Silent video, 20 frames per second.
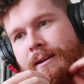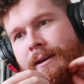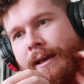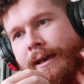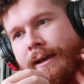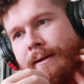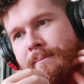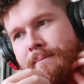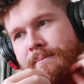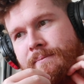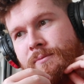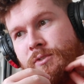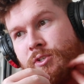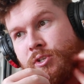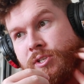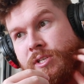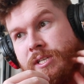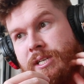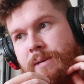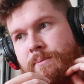Um,
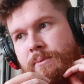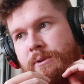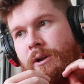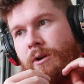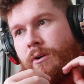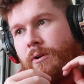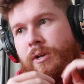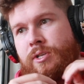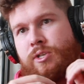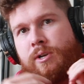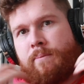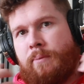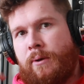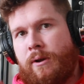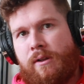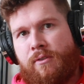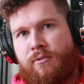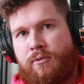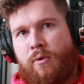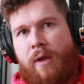just to keep you going because you're
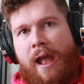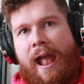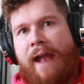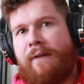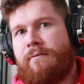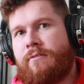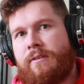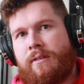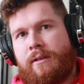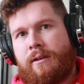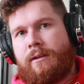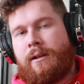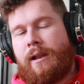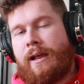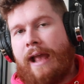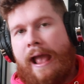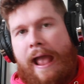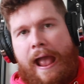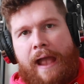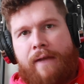burning through everything.
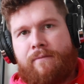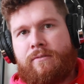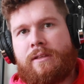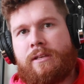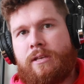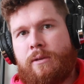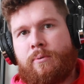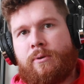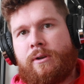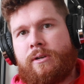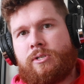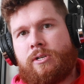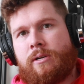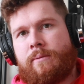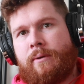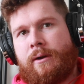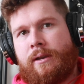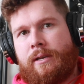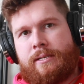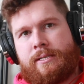Like everything you put into
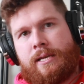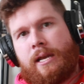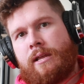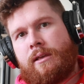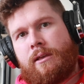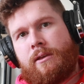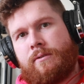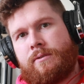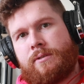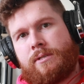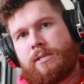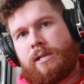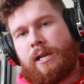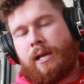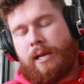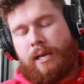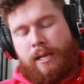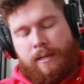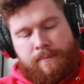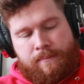your body is getting used.
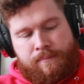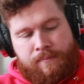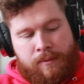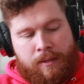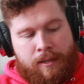Like.